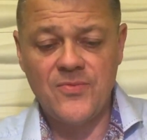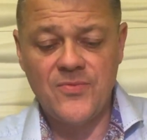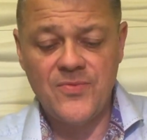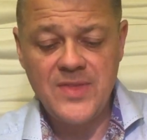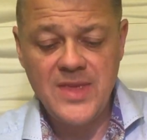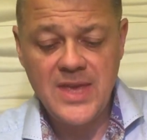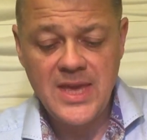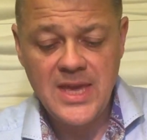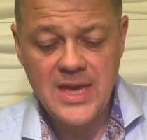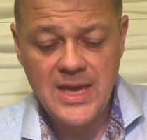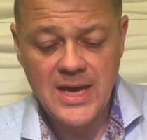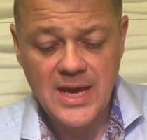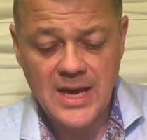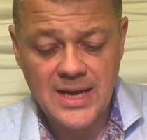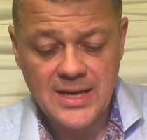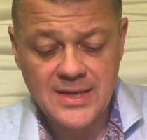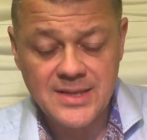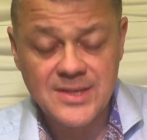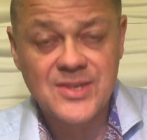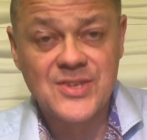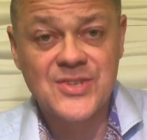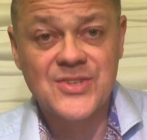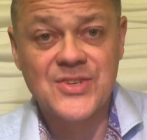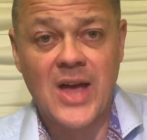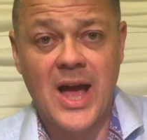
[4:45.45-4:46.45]
the
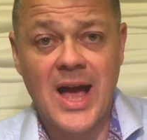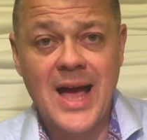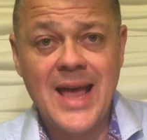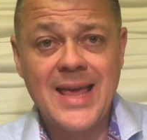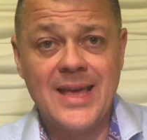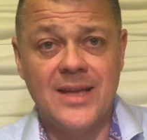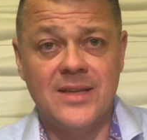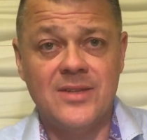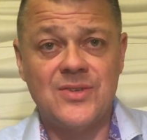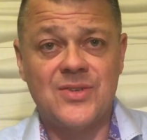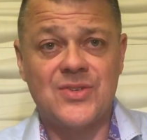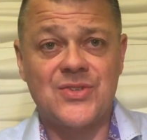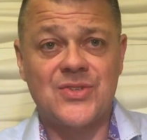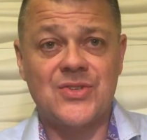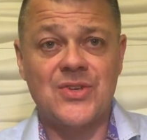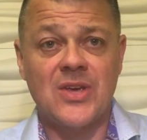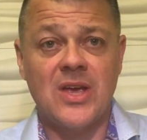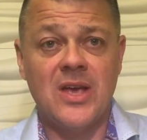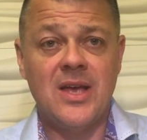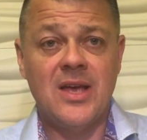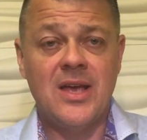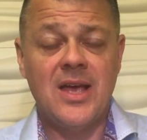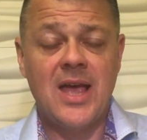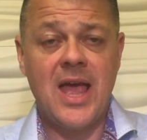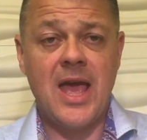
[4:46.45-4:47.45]
science
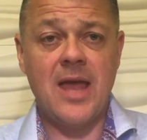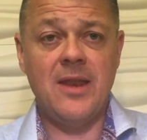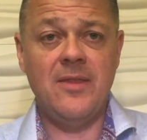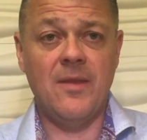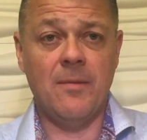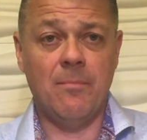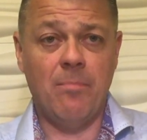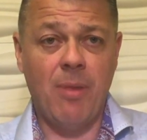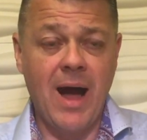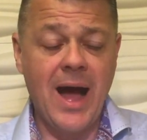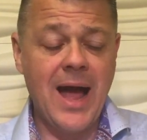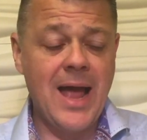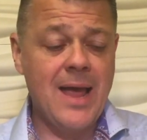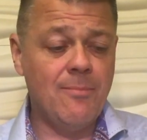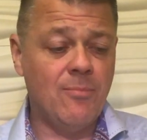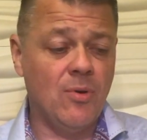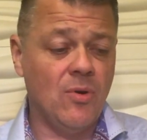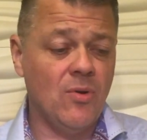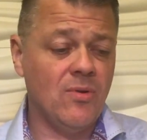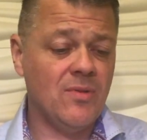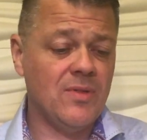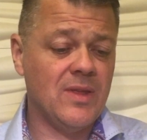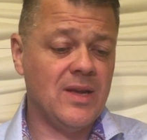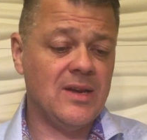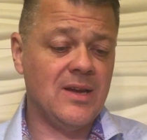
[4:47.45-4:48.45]
and the
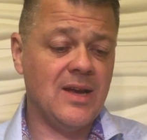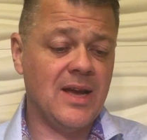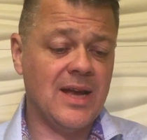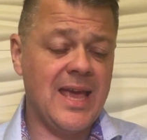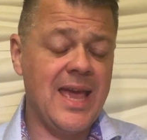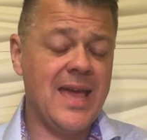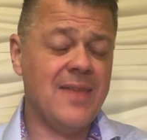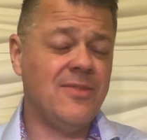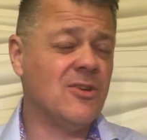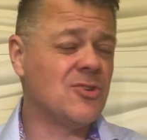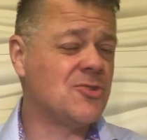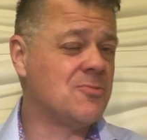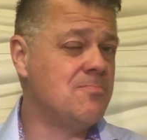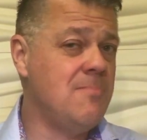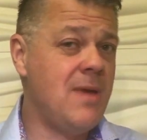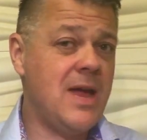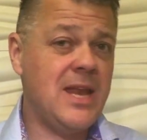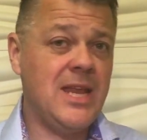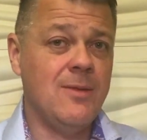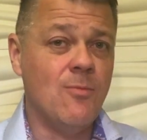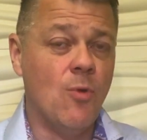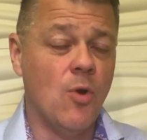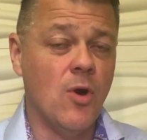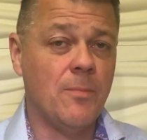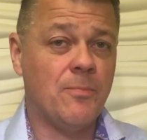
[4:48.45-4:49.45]
Bible, again, there's
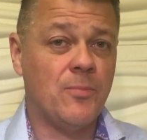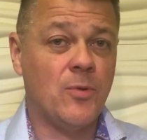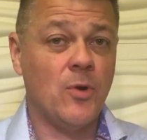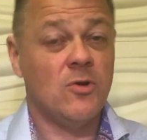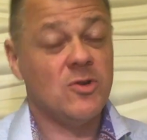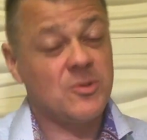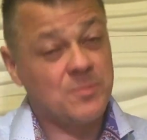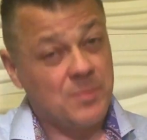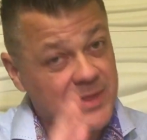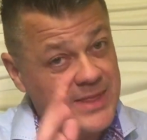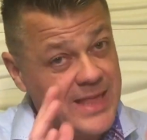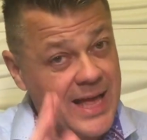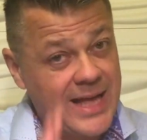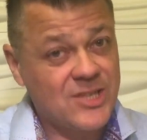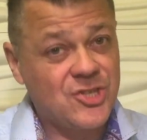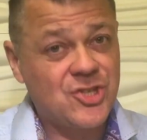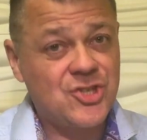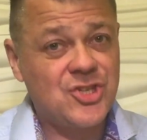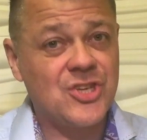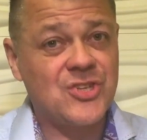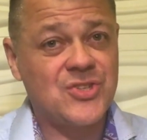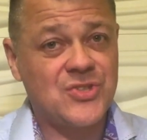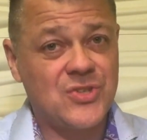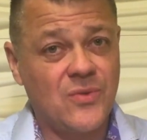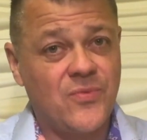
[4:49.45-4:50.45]
many more proofs, but that's
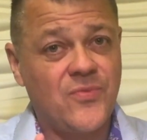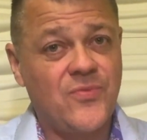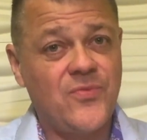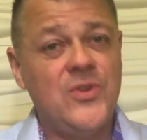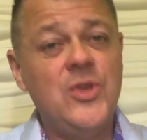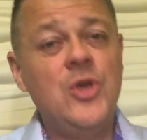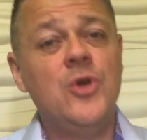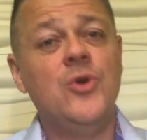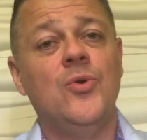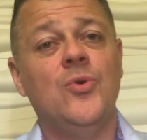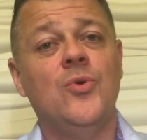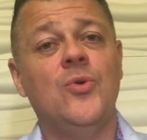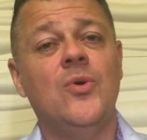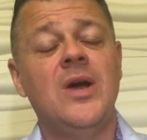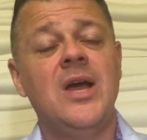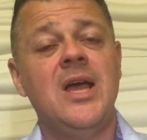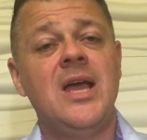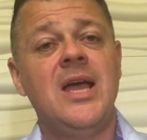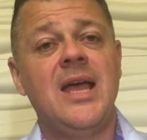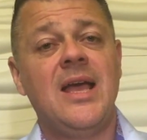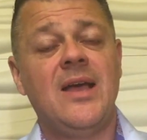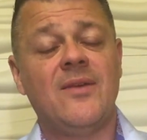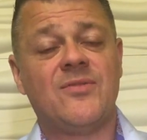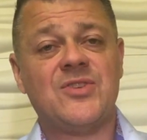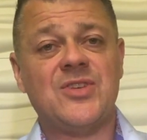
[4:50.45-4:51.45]
just a few.
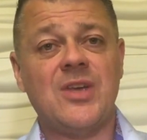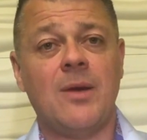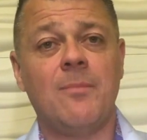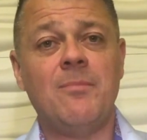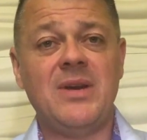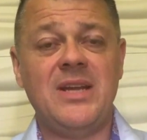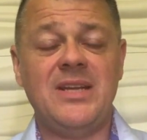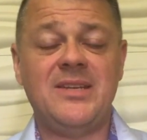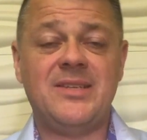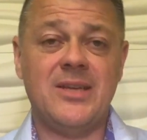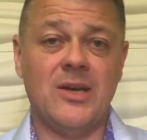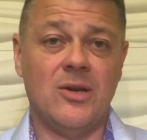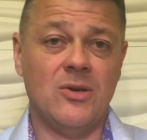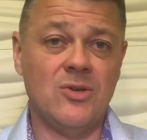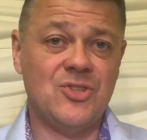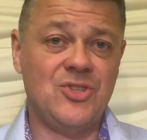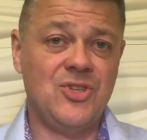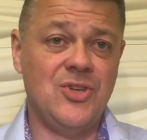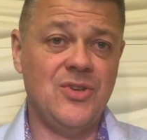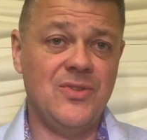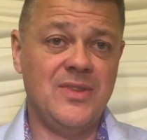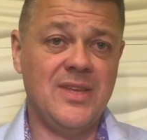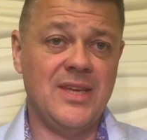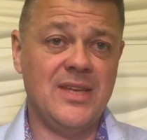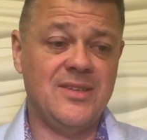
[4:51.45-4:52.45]
If somebody tells
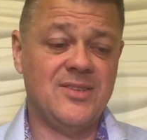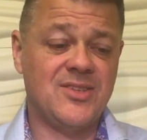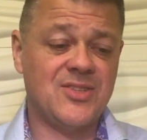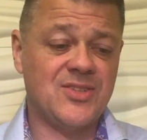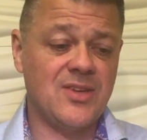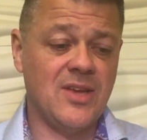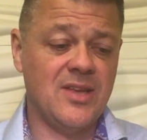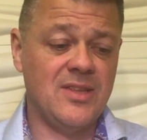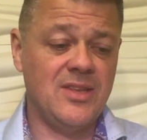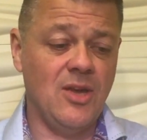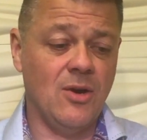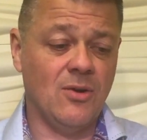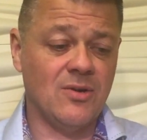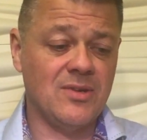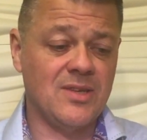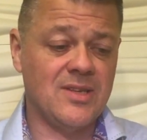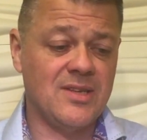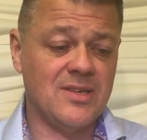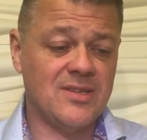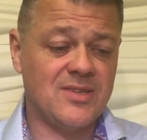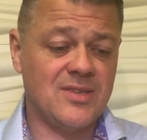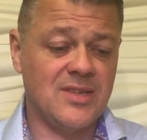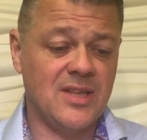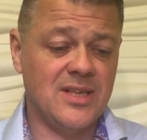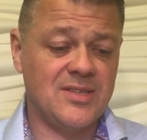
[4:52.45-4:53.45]
you that
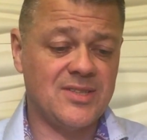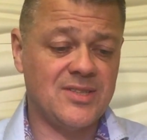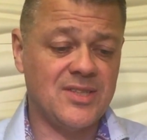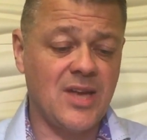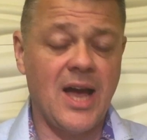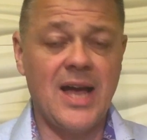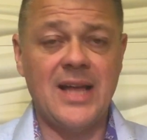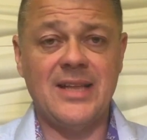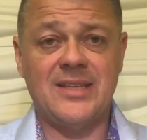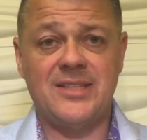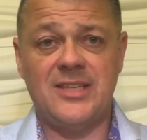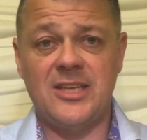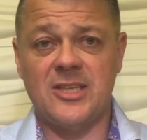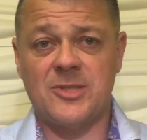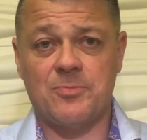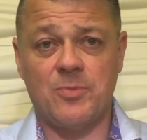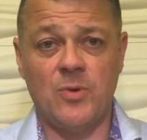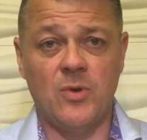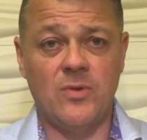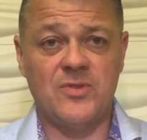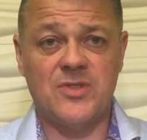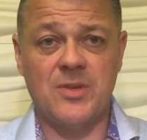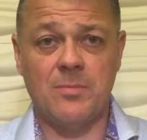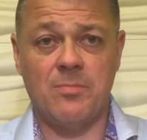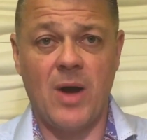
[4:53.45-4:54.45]
science
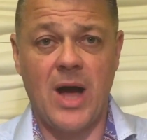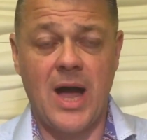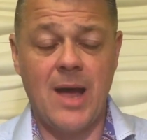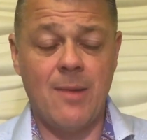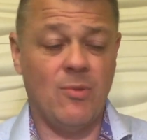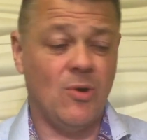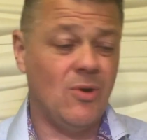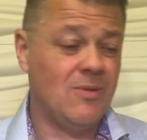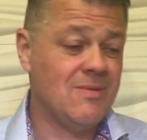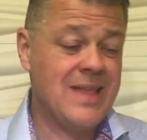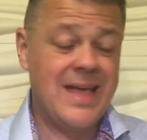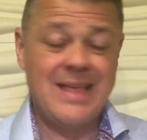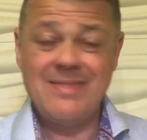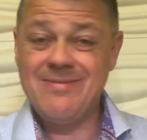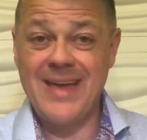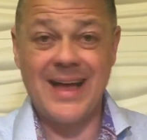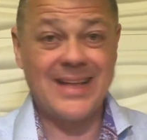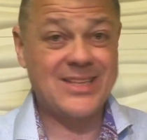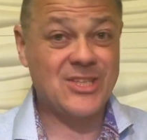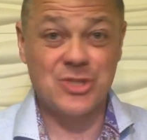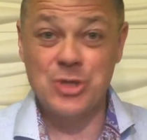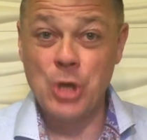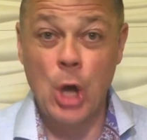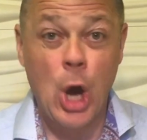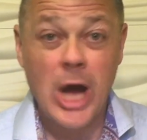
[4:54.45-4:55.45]
disproves the Bible,
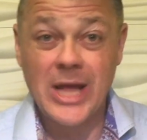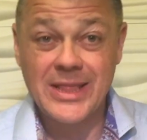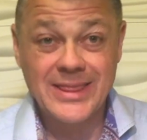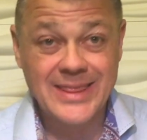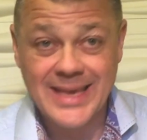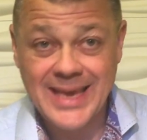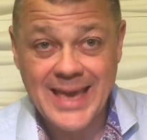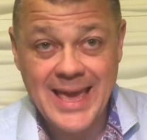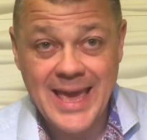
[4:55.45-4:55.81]
that's not the